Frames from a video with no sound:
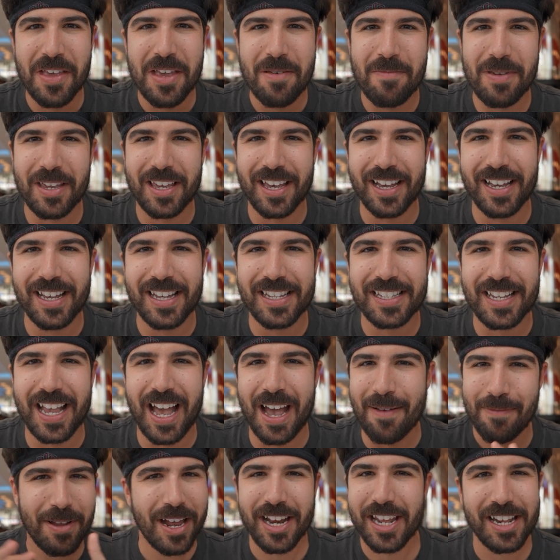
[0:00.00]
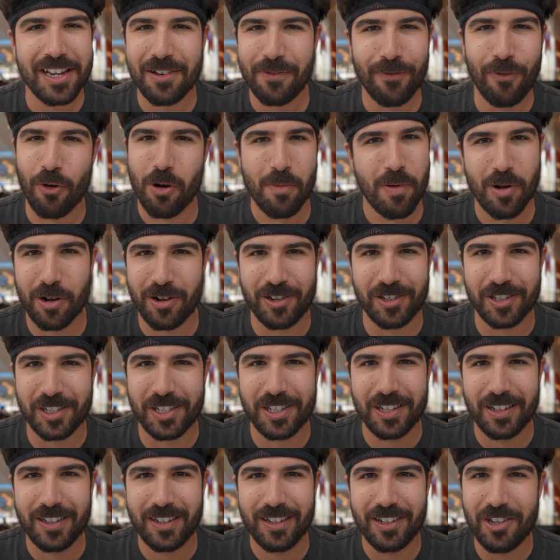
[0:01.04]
because I'm not eating 4 burgers.